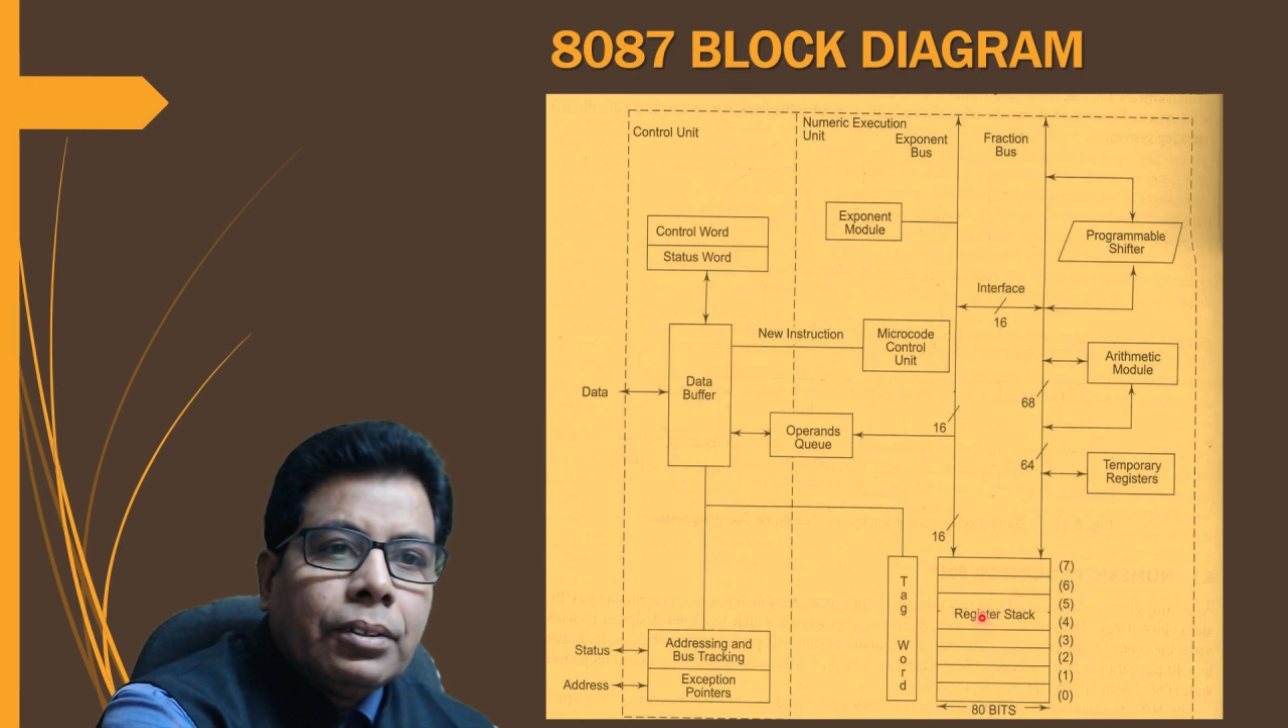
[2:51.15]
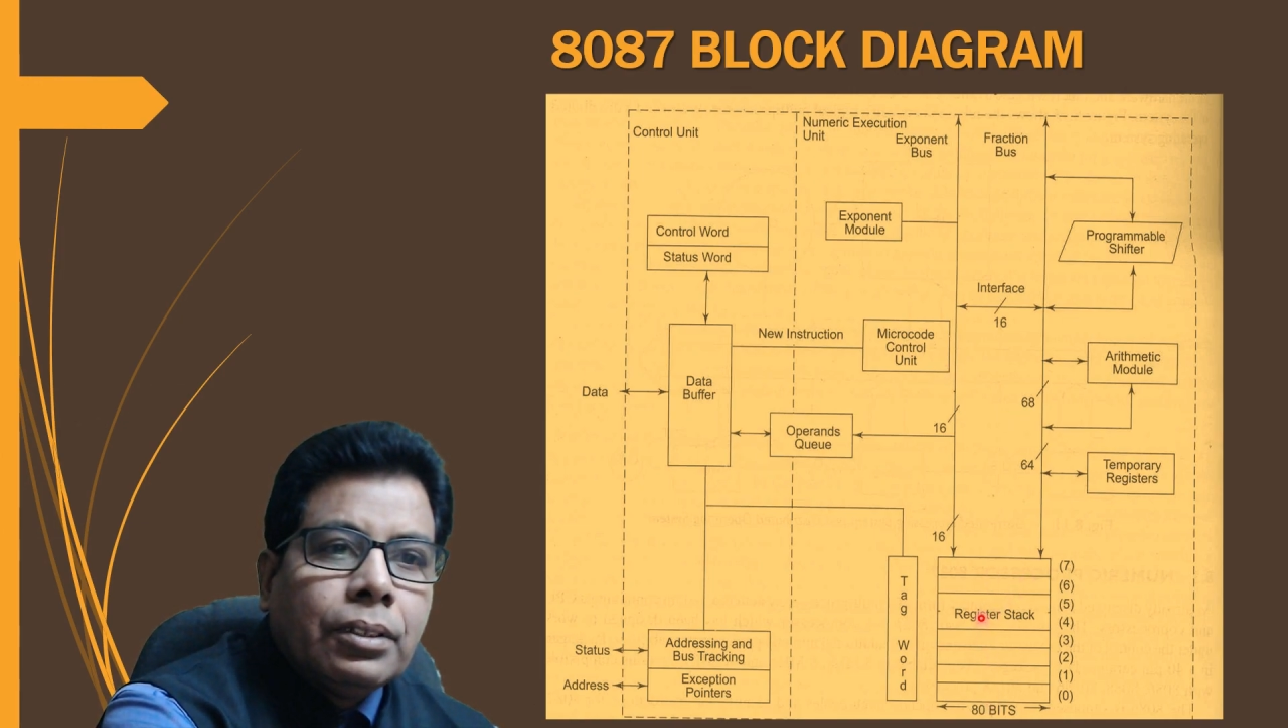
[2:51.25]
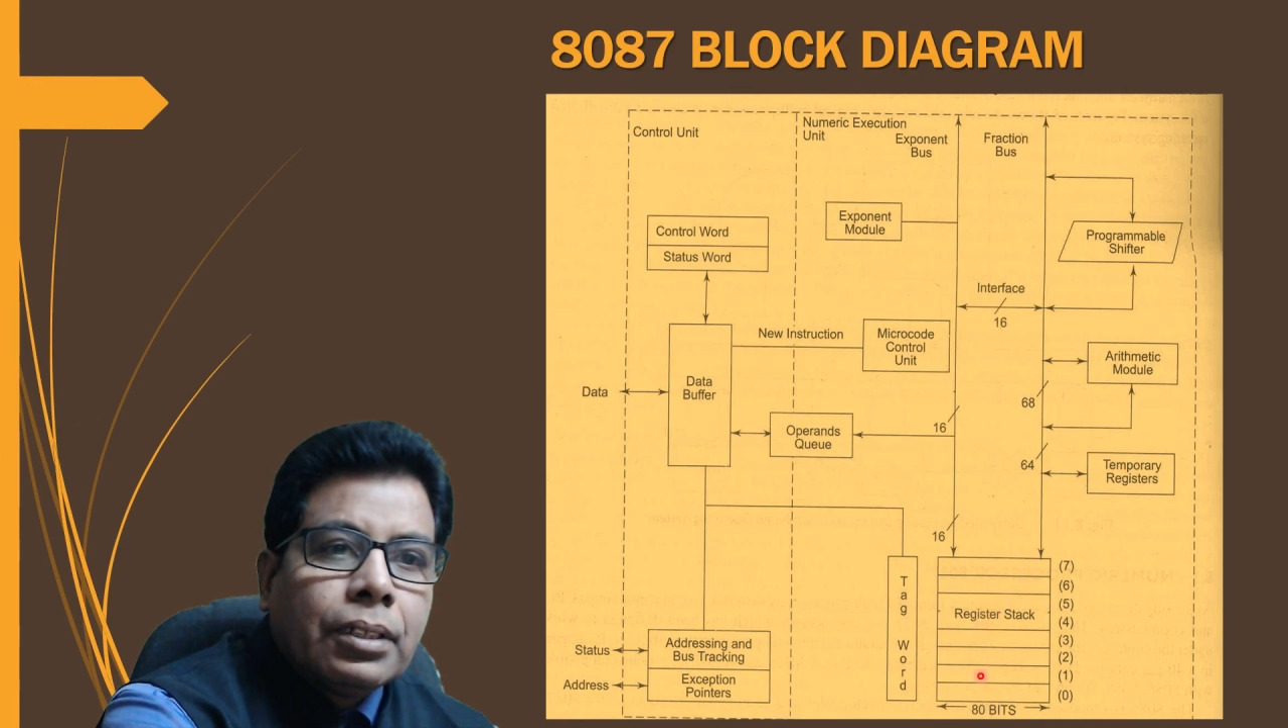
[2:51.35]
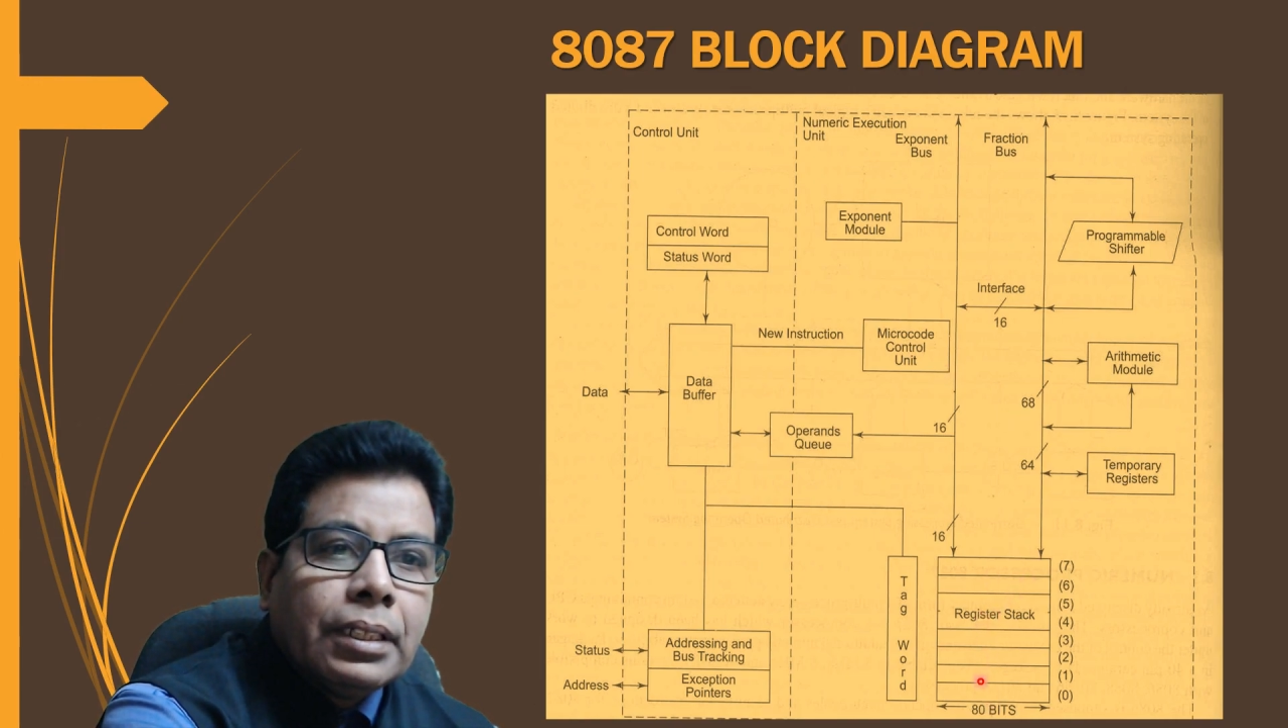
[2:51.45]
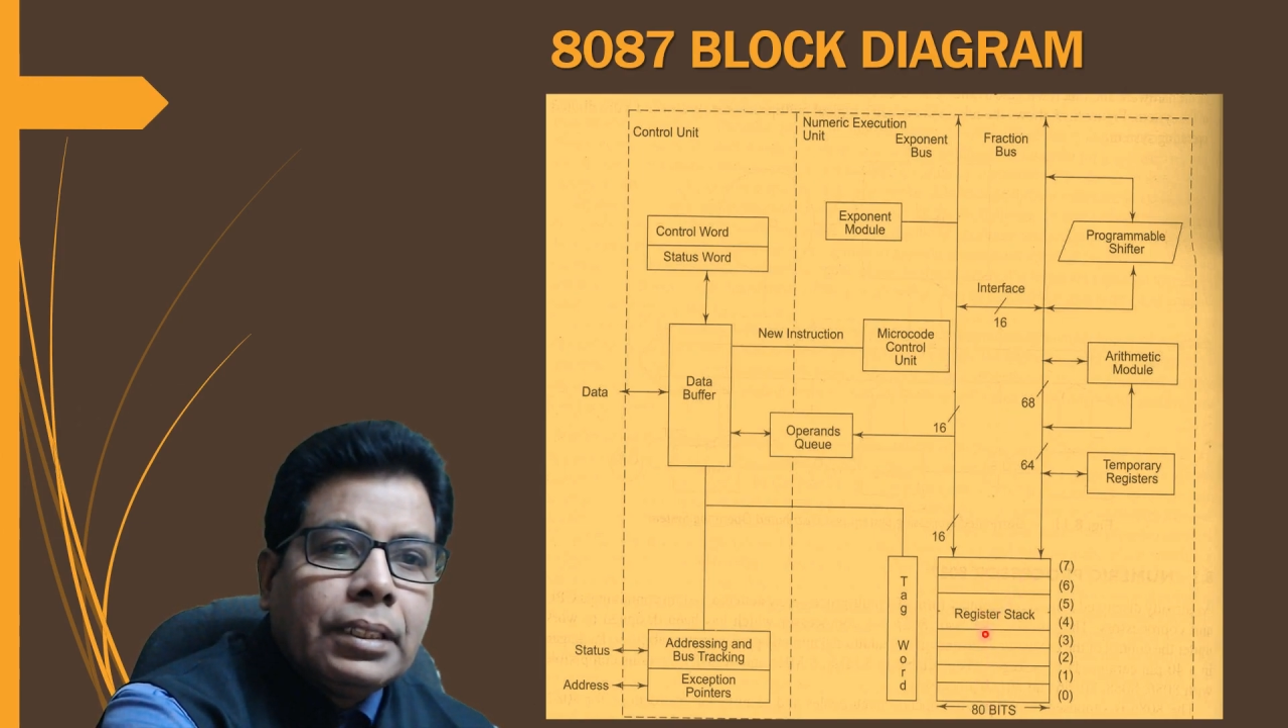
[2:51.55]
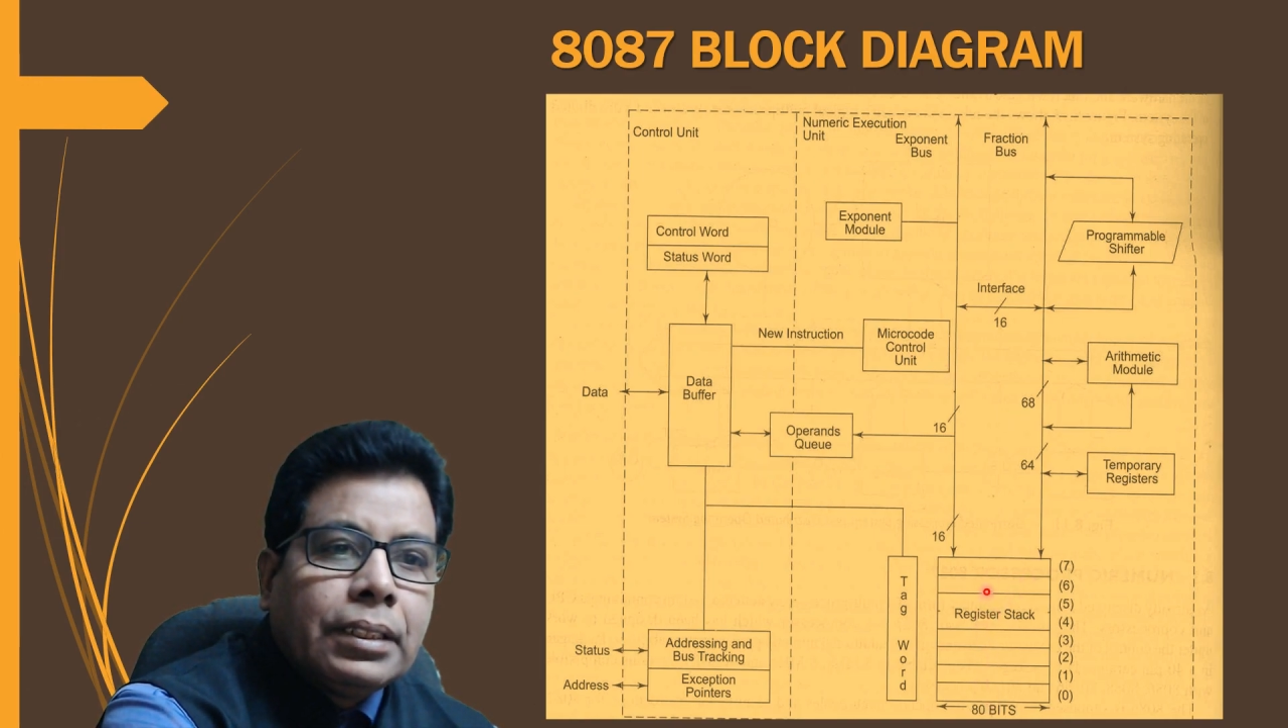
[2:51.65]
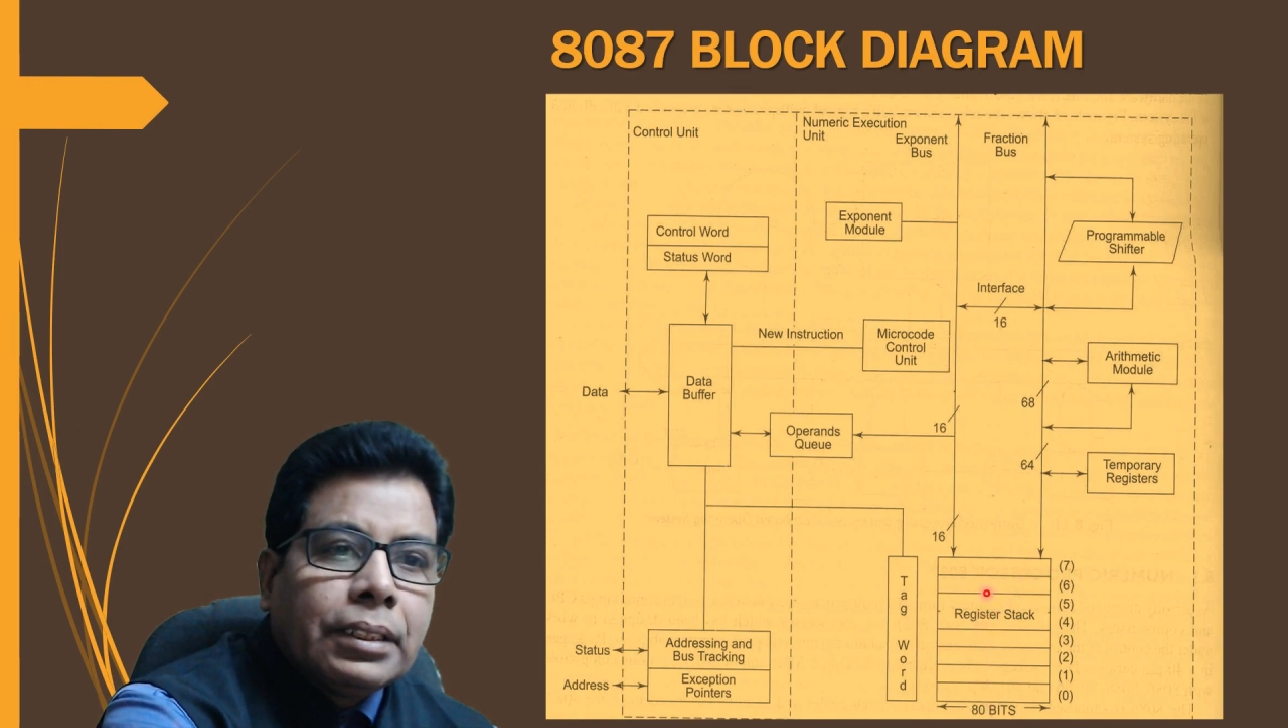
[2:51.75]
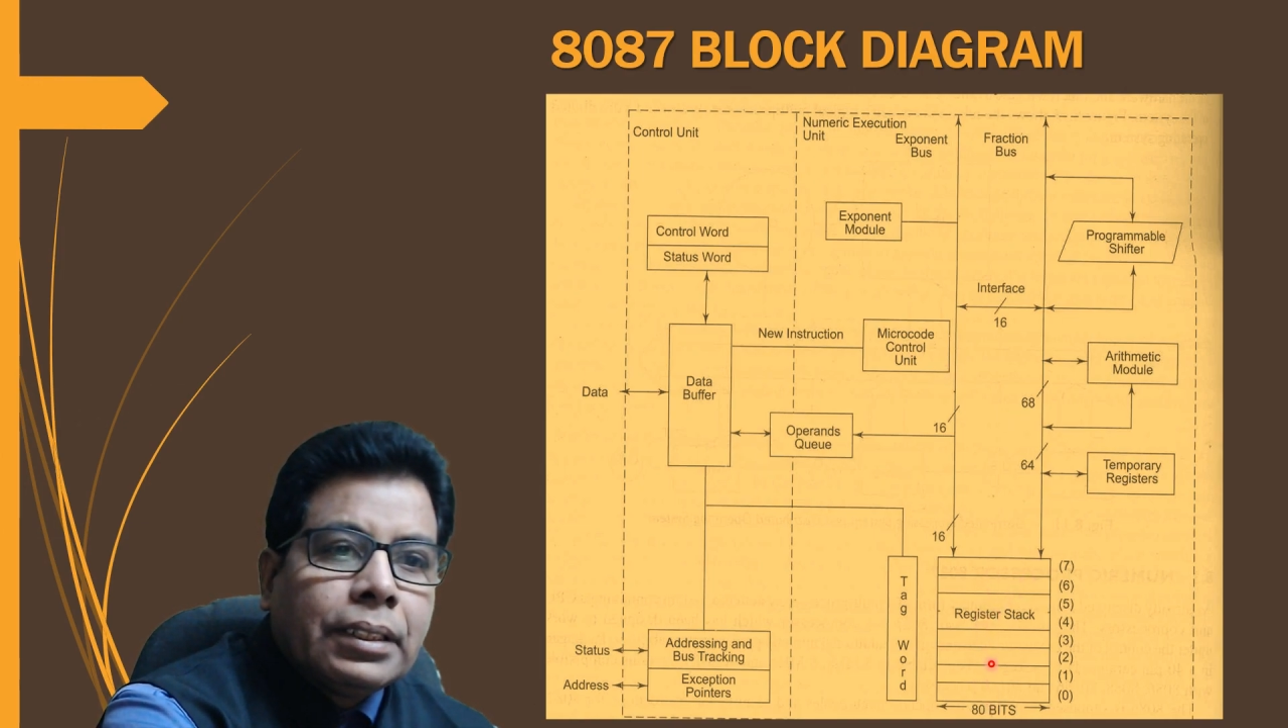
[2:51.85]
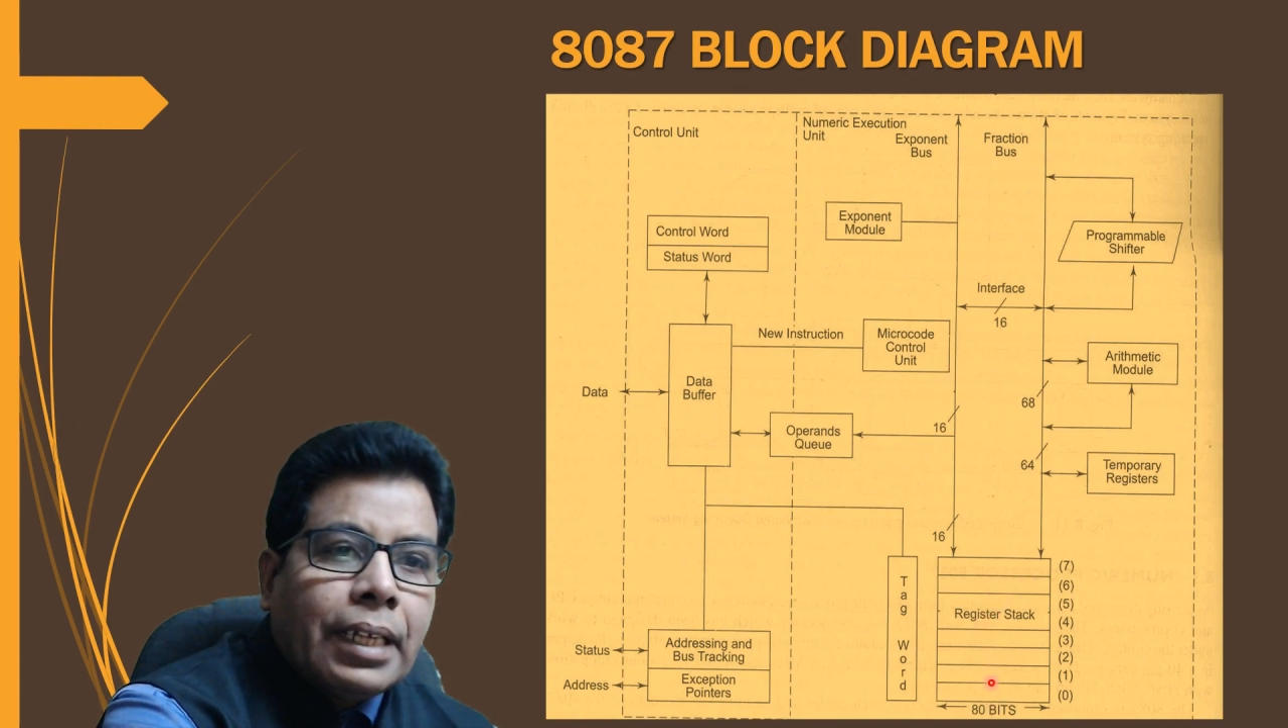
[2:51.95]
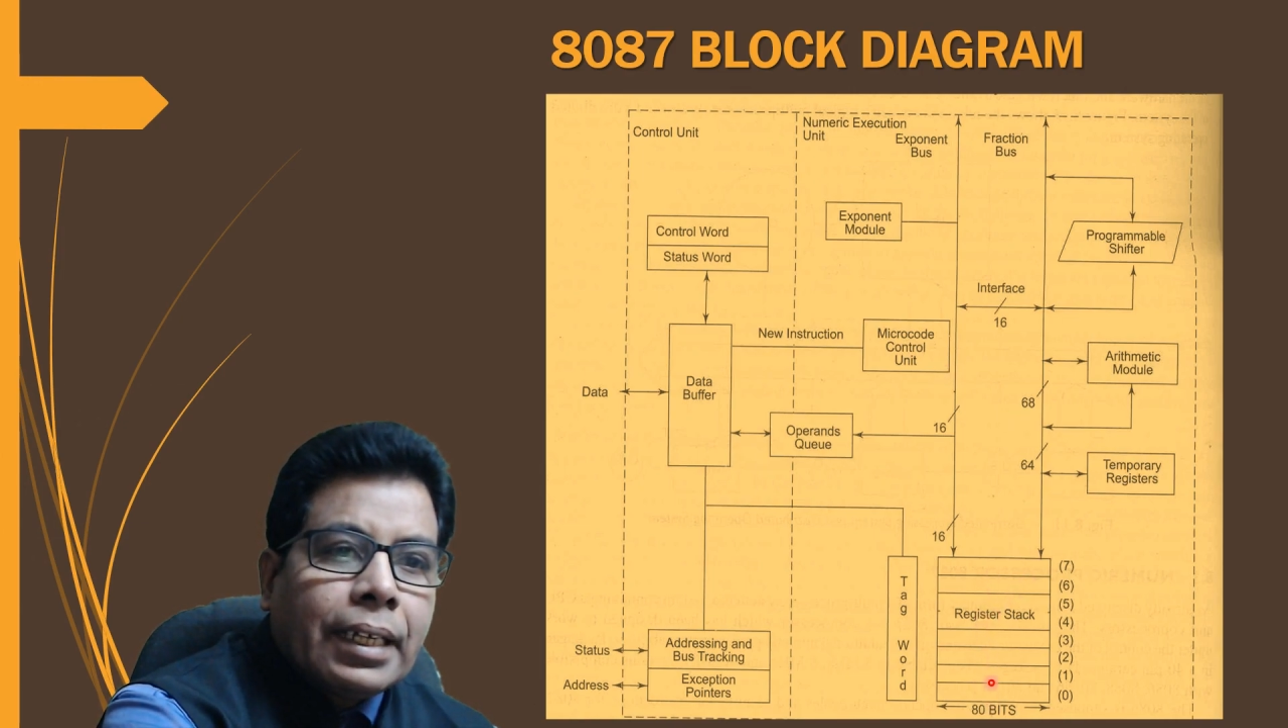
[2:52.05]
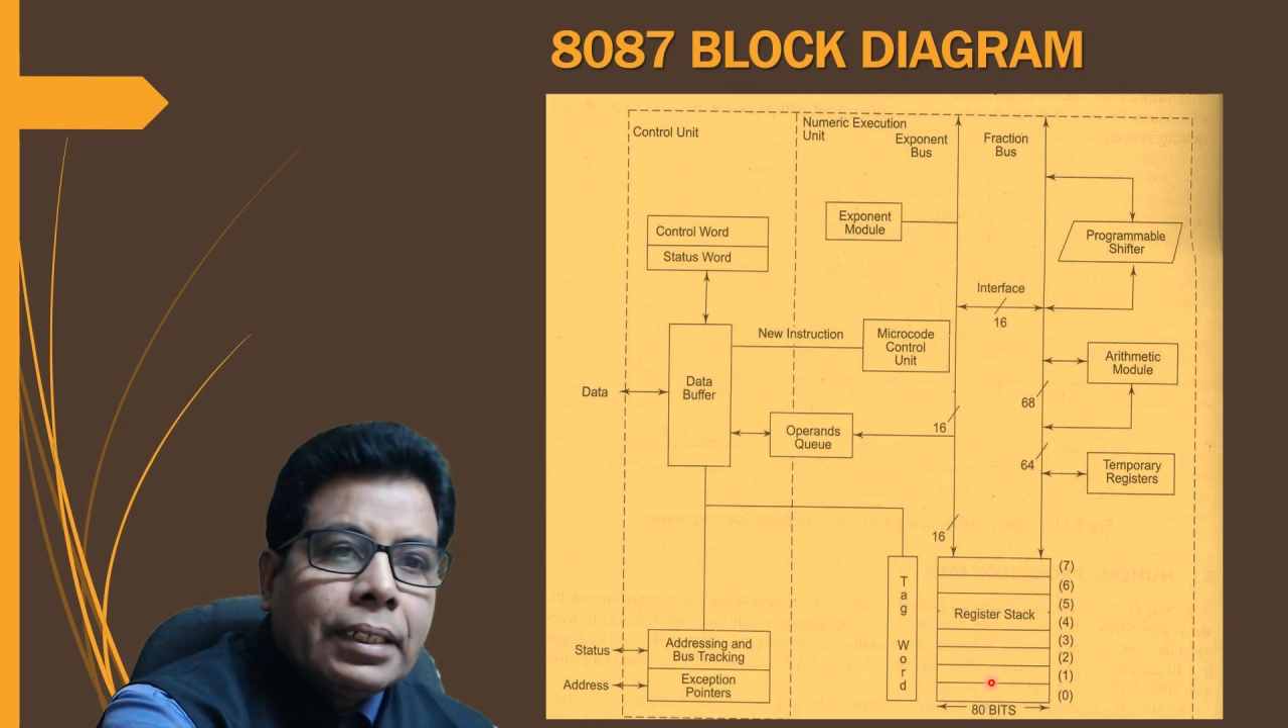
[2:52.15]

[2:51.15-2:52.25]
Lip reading: register stacks